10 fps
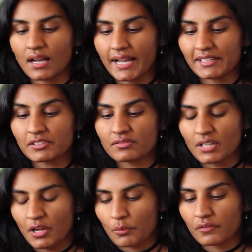I
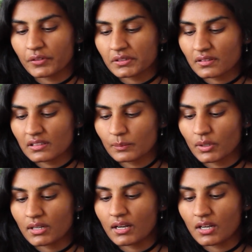refer to this
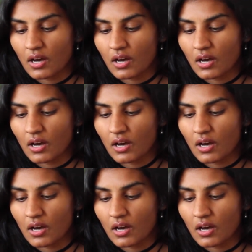book